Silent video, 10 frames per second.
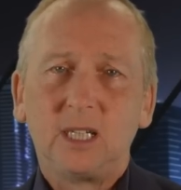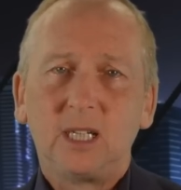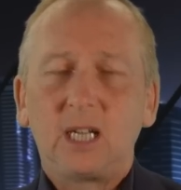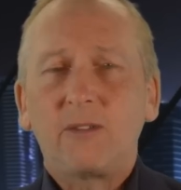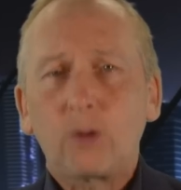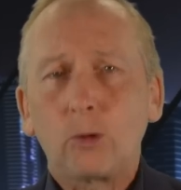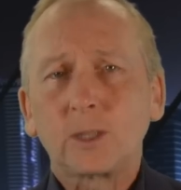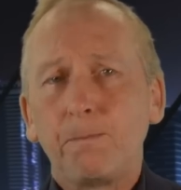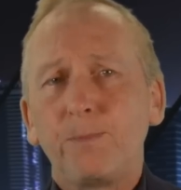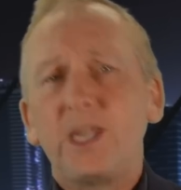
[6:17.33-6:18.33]
And of
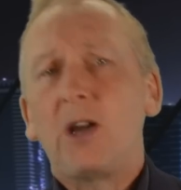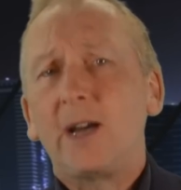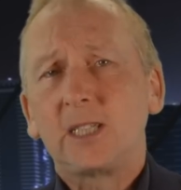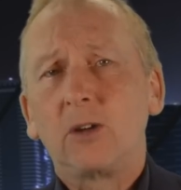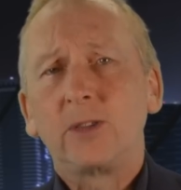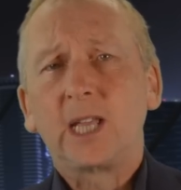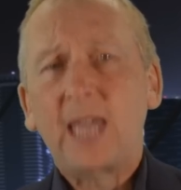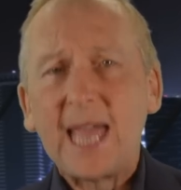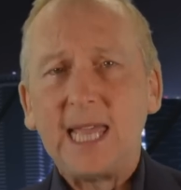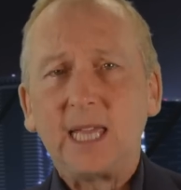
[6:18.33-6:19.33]
course, the icing on the
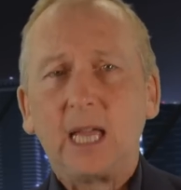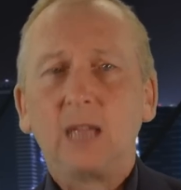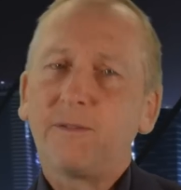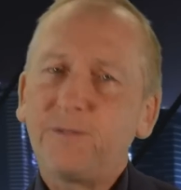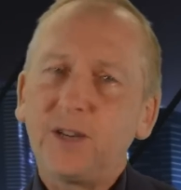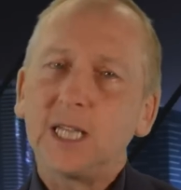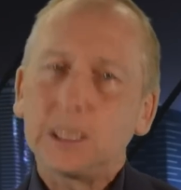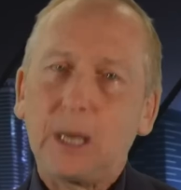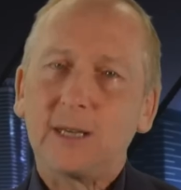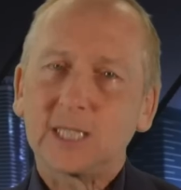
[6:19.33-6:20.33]
cake, the
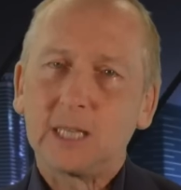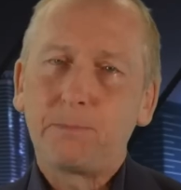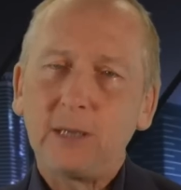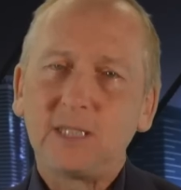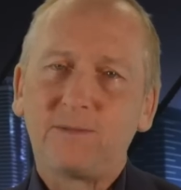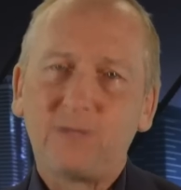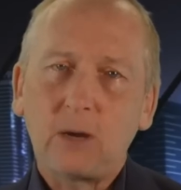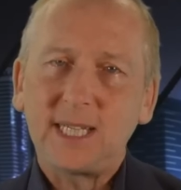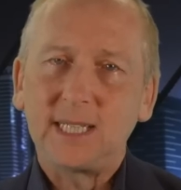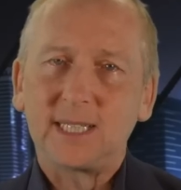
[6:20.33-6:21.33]
first-past-the-post
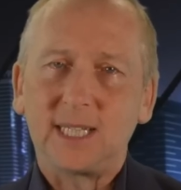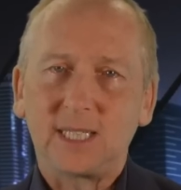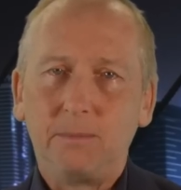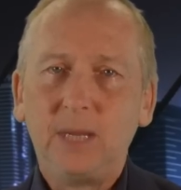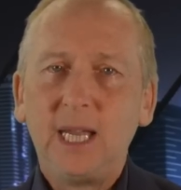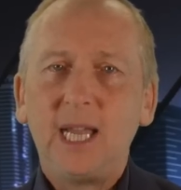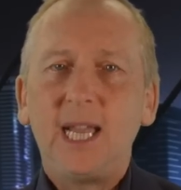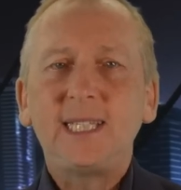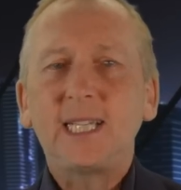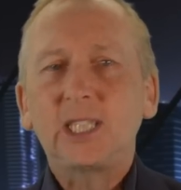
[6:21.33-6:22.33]
voting system,
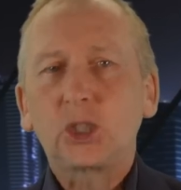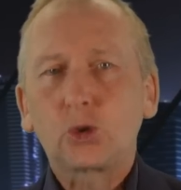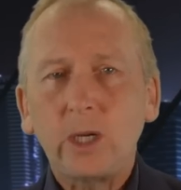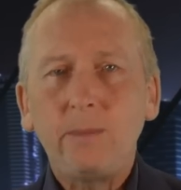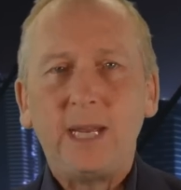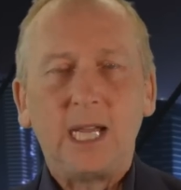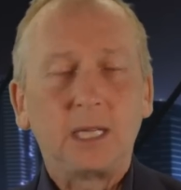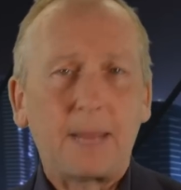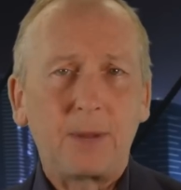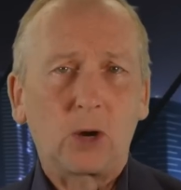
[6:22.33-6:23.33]
is extremely
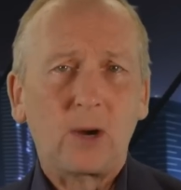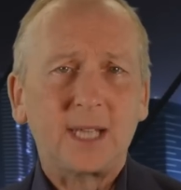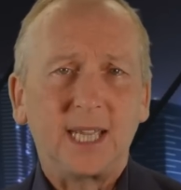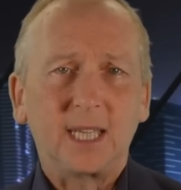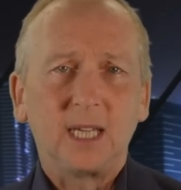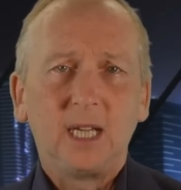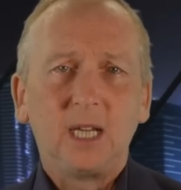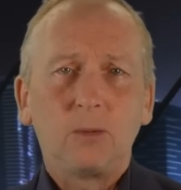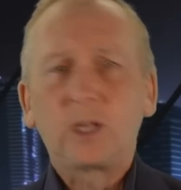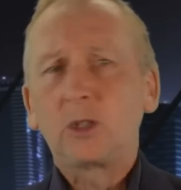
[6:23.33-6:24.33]
undemocratic,
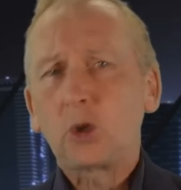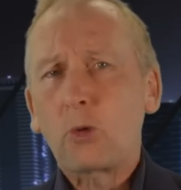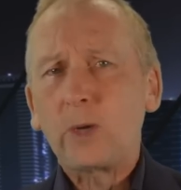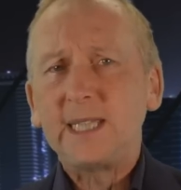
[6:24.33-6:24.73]
with the Tories